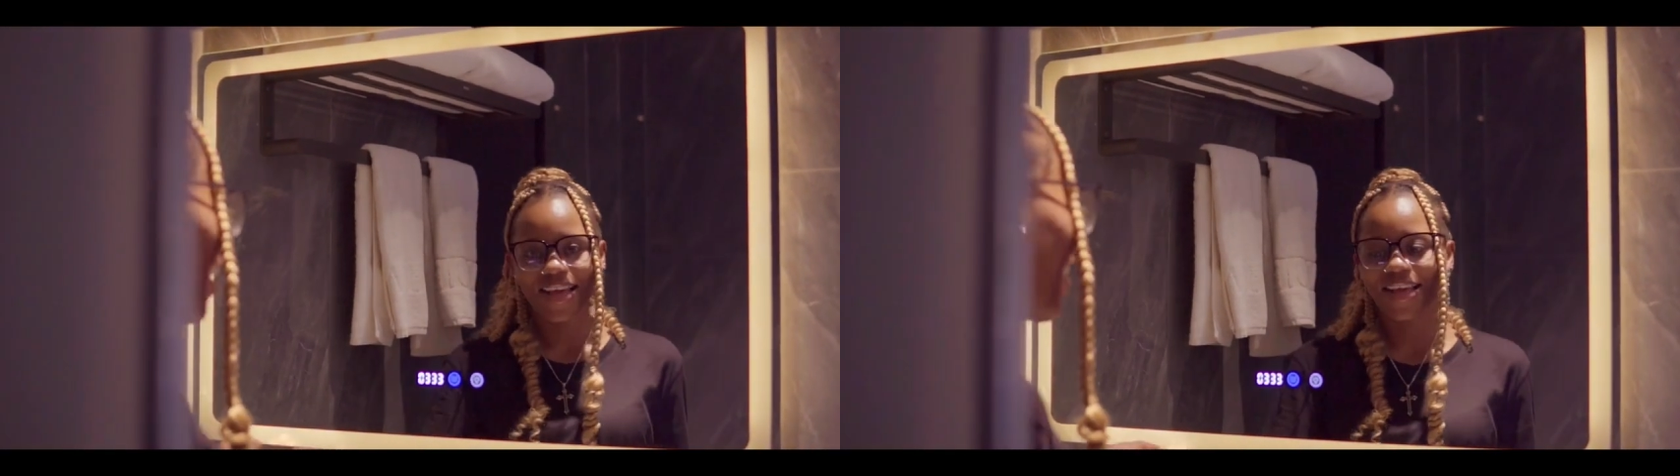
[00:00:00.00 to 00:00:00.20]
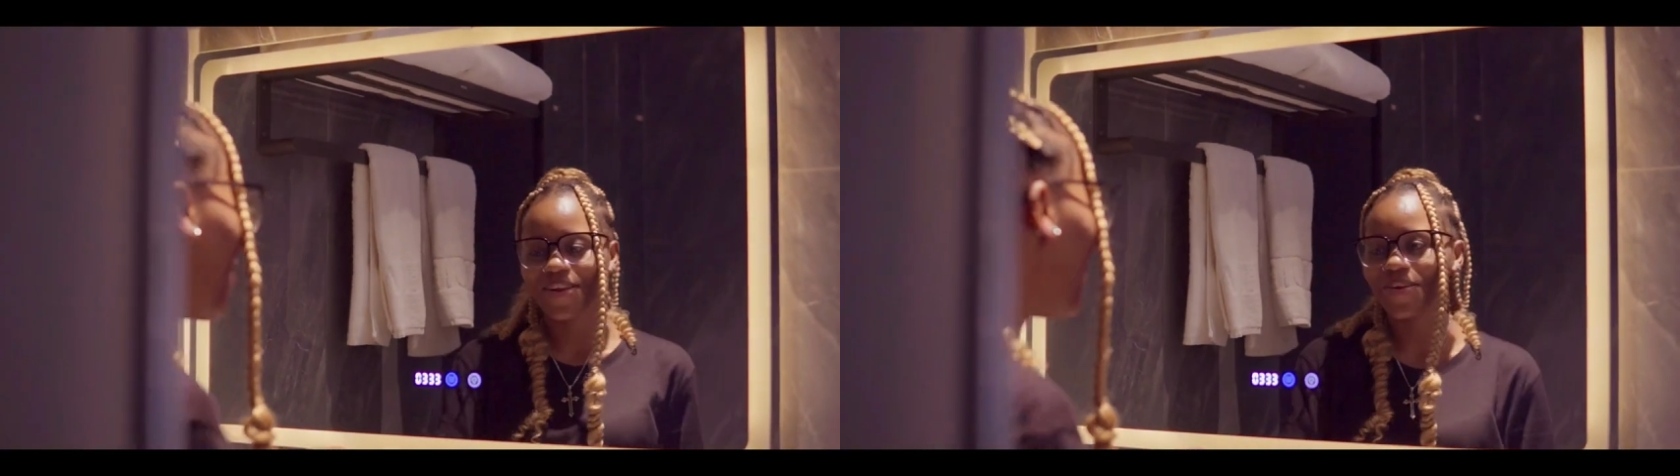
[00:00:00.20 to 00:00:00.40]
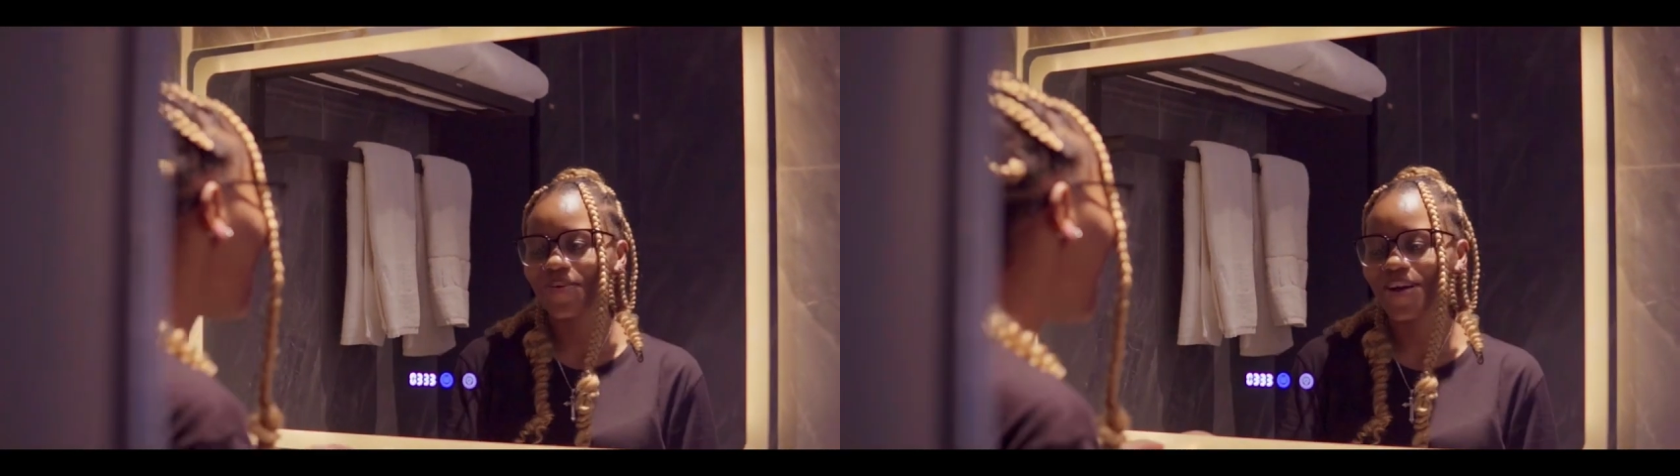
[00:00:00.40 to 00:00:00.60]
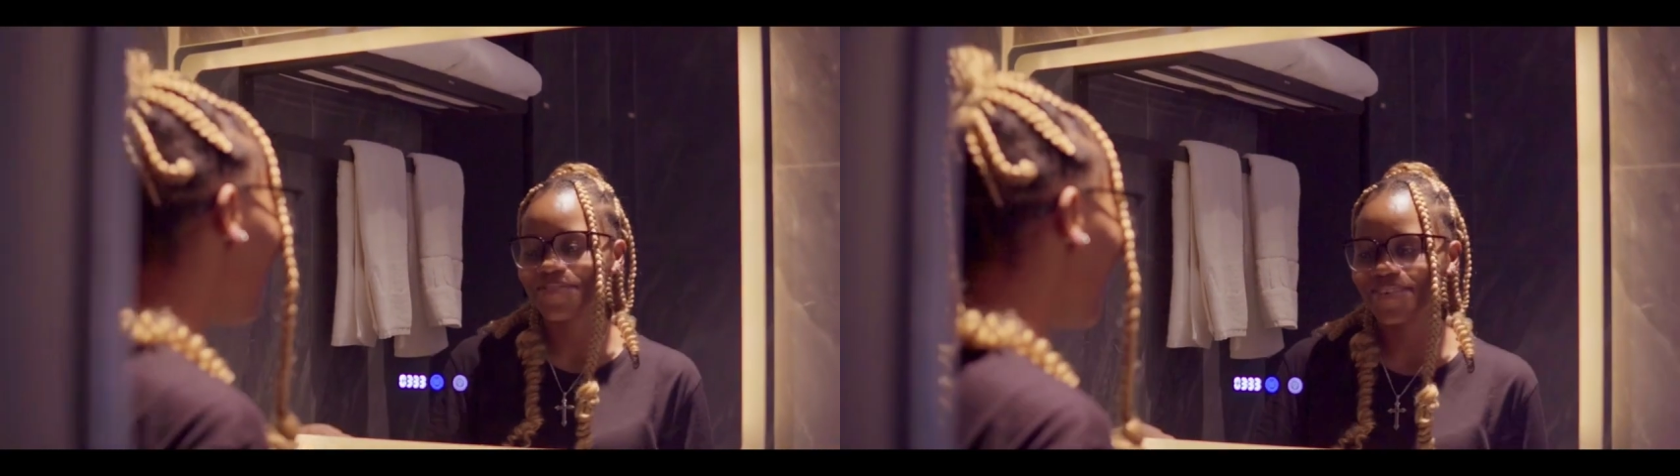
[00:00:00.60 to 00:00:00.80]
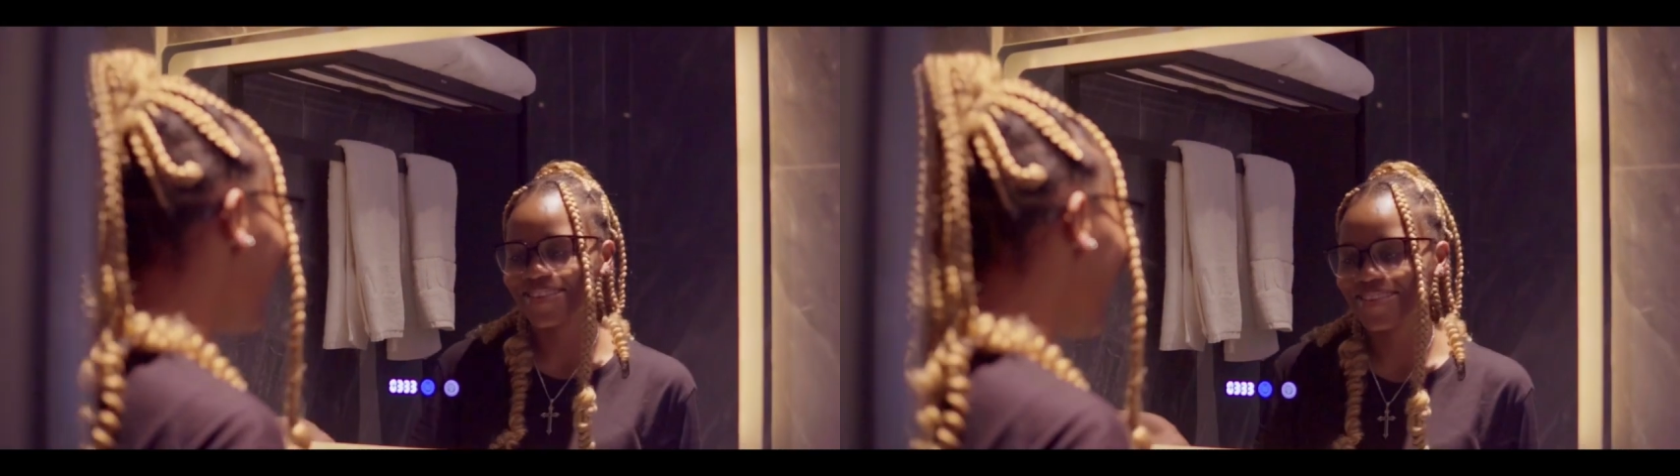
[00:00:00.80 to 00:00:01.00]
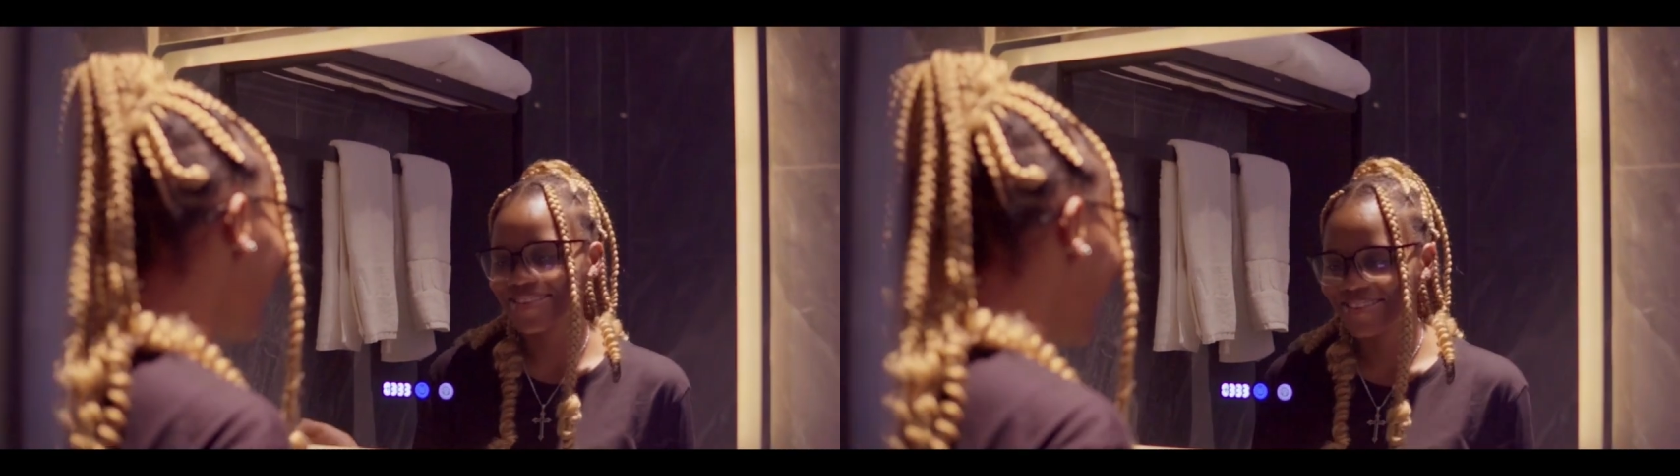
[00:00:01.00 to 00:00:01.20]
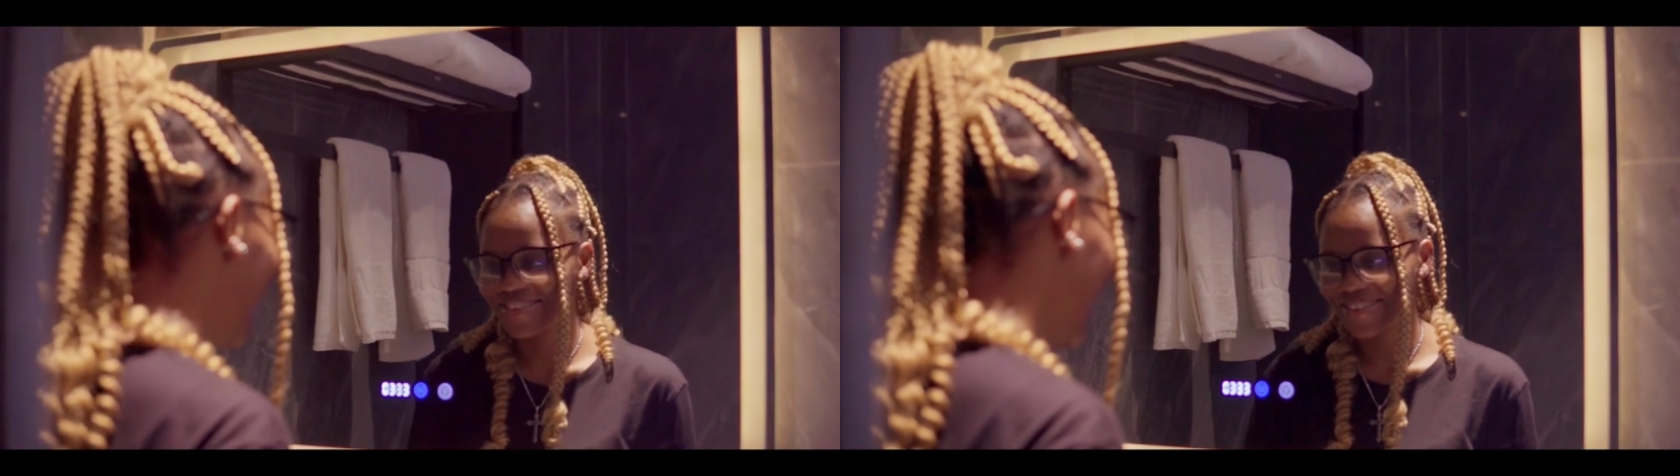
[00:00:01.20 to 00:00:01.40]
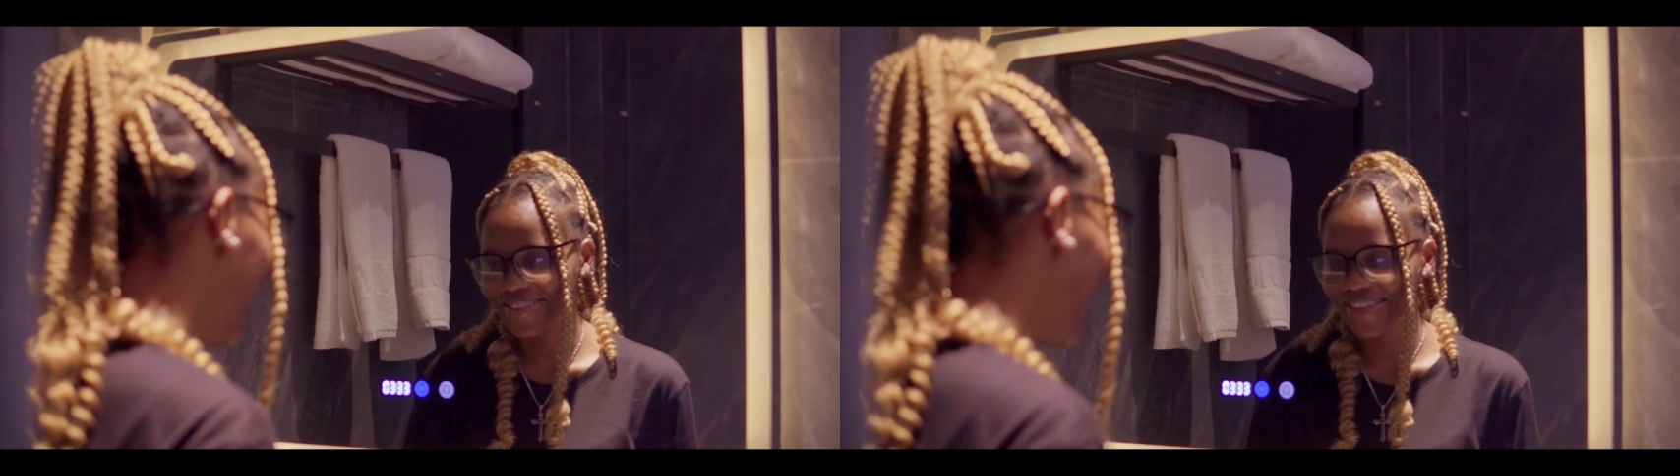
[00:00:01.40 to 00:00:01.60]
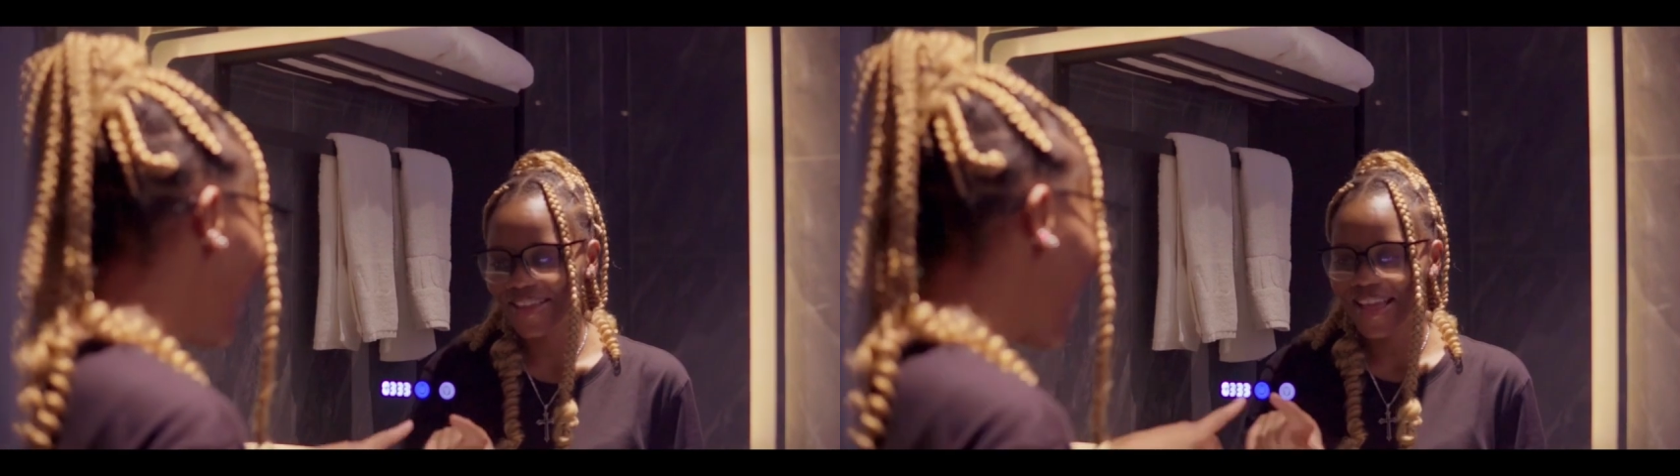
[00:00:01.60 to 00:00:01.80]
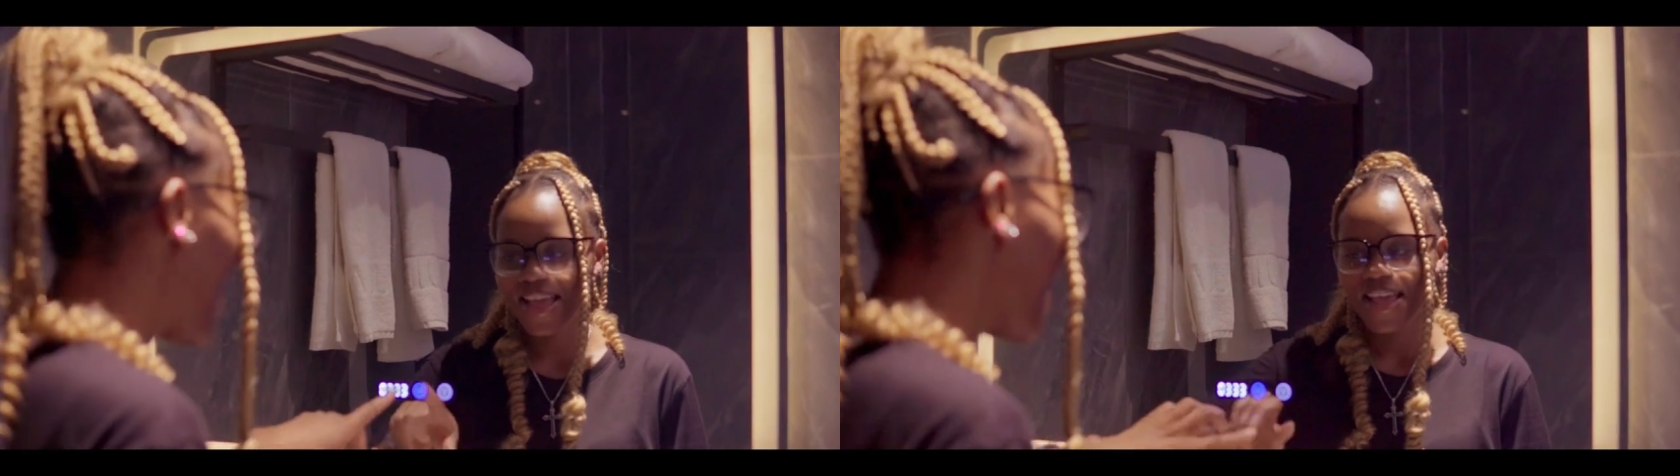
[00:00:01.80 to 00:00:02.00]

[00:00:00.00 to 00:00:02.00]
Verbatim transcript: I don't know why I find this interesting